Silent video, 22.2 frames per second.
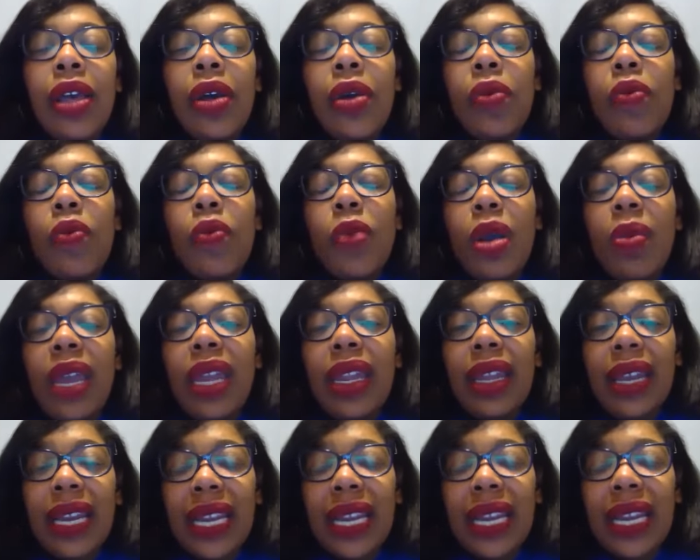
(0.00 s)
When we
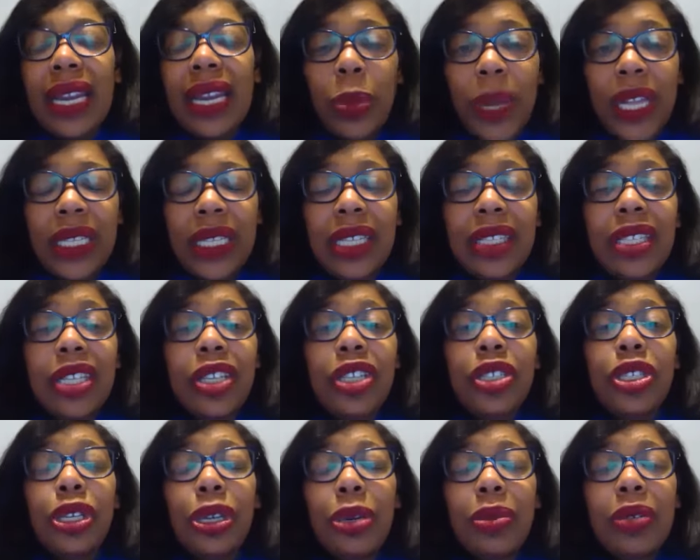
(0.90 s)
look at expenses, there are
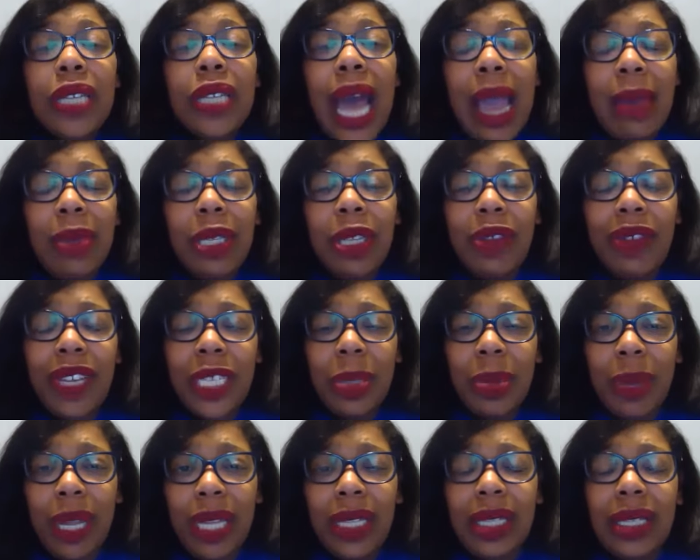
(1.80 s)
2 types of
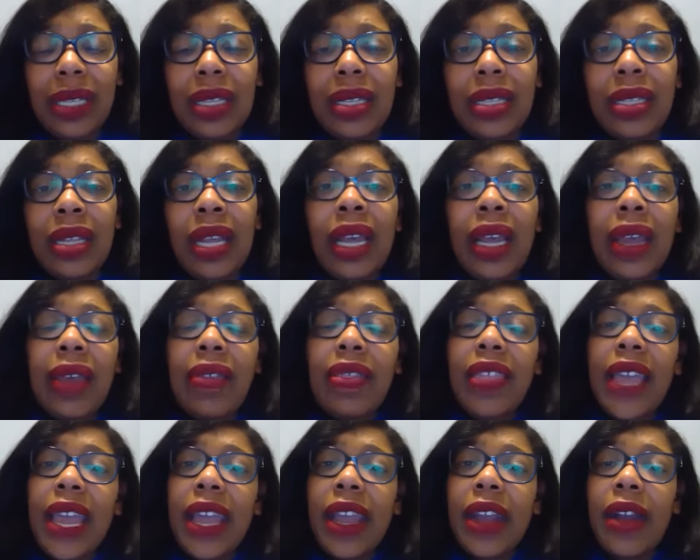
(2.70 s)
expenses.
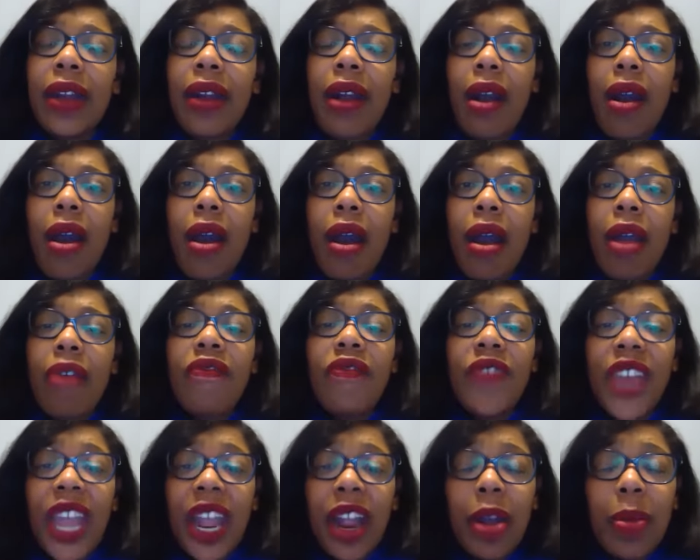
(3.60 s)
There are
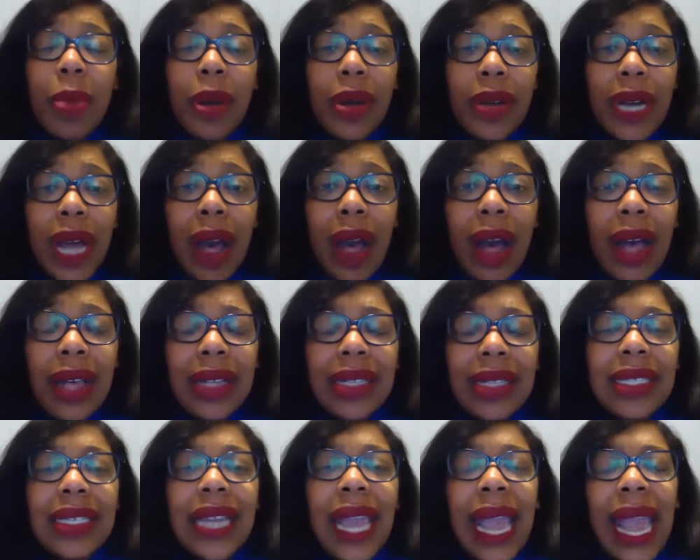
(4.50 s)
variable
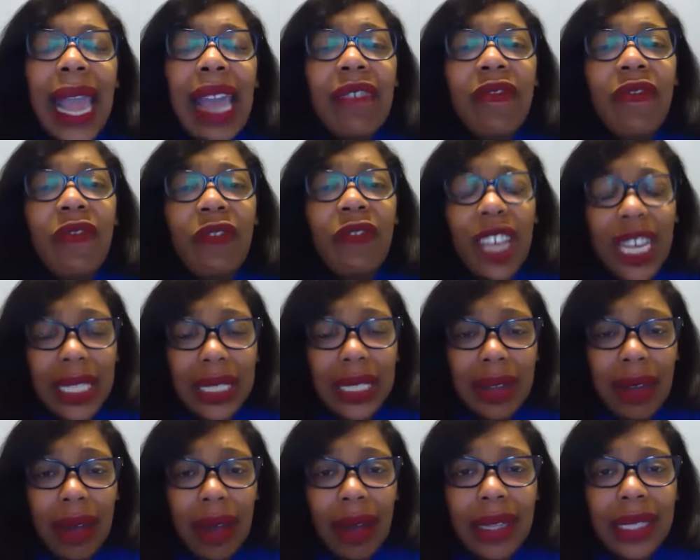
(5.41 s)
cost and fixed
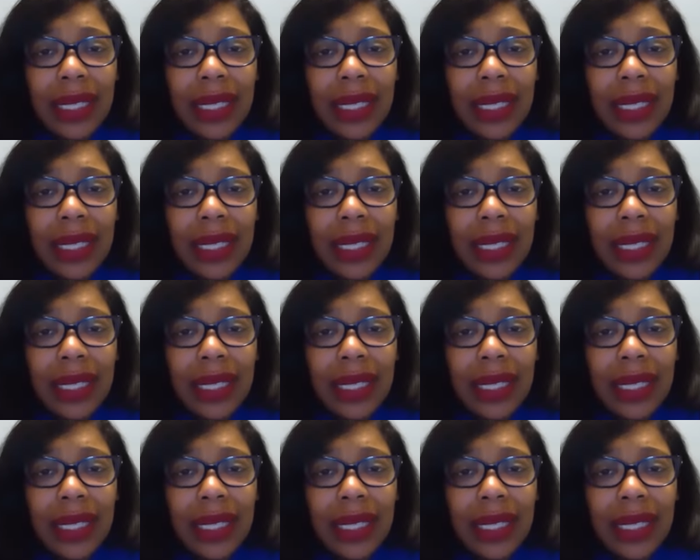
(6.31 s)
cost.